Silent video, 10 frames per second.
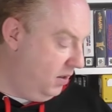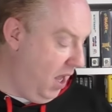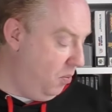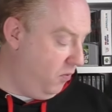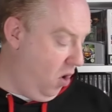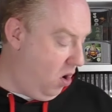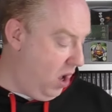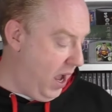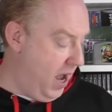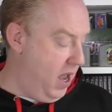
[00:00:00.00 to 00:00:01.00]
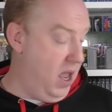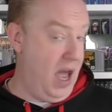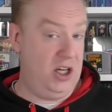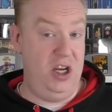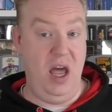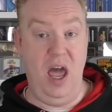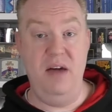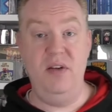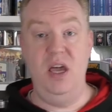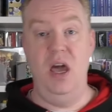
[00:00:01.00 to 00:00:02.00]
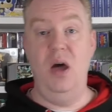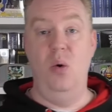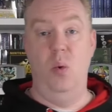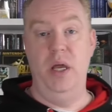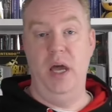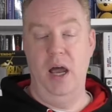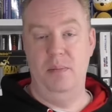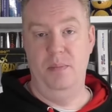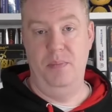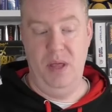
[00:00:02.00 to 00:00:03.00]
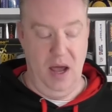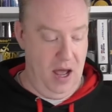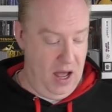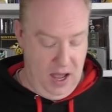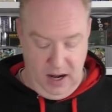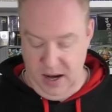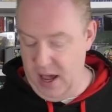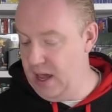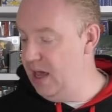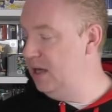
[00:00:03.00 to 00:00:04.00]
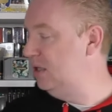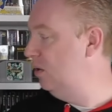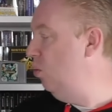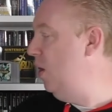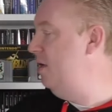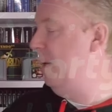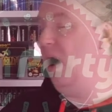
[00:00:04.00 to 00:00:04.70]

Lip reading: Then we've got actually a heavy hitter Wii game, and that is Wii